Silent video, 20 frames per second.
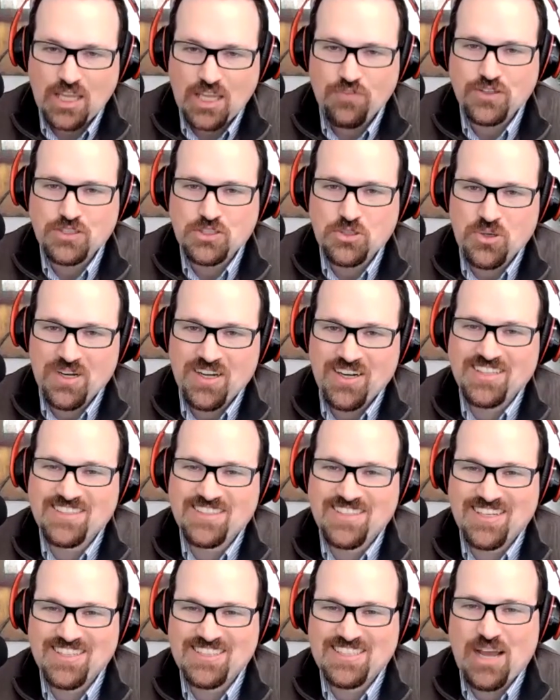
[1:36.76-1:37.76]
you for joining
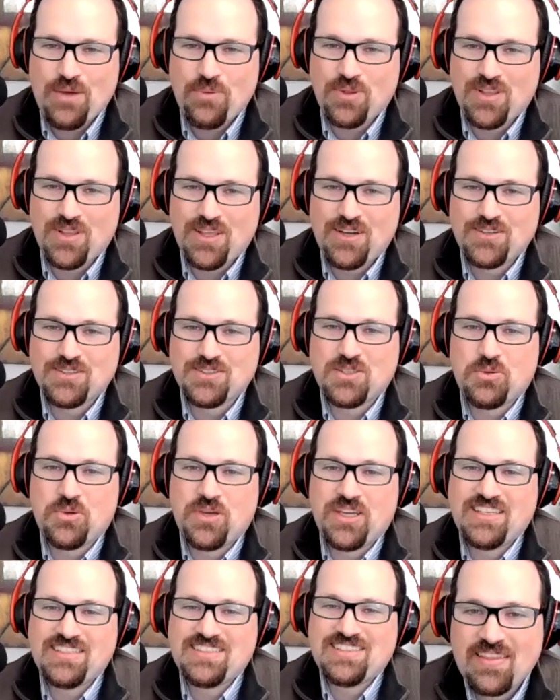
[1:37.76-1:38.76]
us on Chat with Leaders,
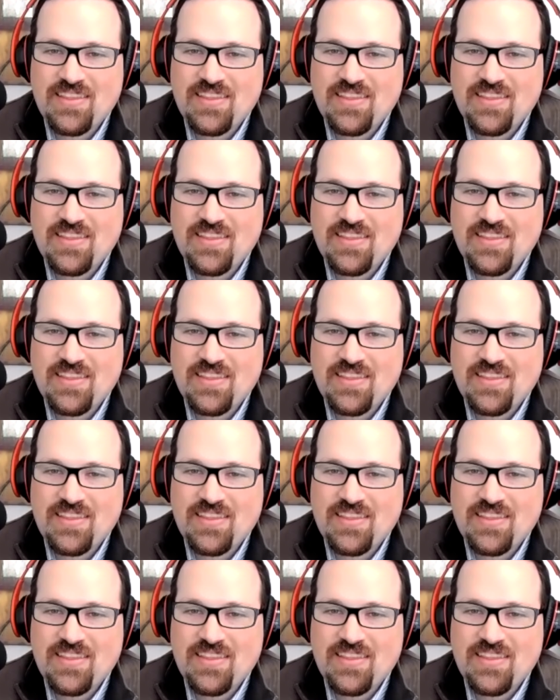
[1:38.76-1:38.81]
Louise.